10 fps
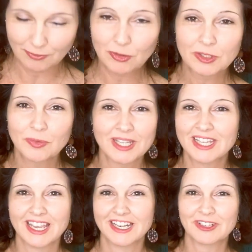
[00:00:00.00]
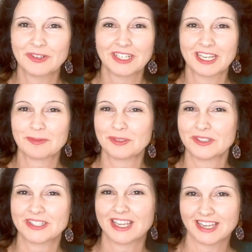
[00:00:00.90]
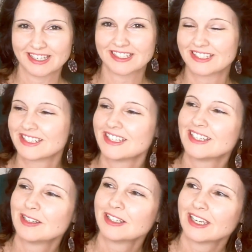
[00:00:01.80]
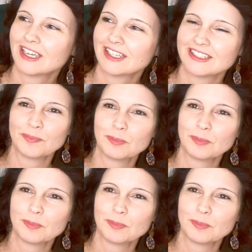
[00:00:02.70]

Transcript: only read the Anne of Green Gables and